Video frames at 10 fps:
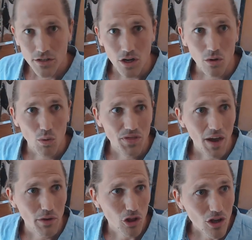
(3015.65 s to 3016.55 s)
So what
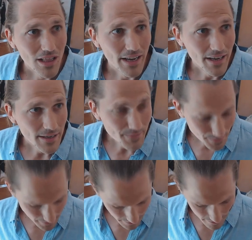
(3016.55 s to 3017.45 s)
that would look like
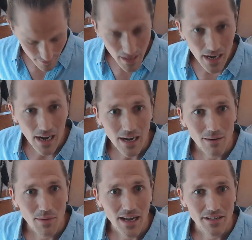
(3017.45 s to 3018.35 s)

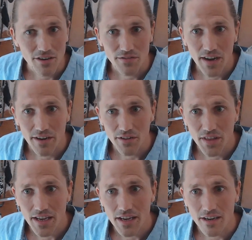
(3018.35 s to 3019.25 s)
um, as our final
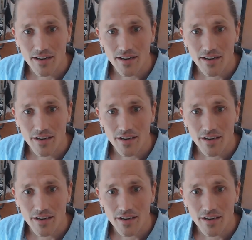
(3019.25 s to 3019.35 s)
thing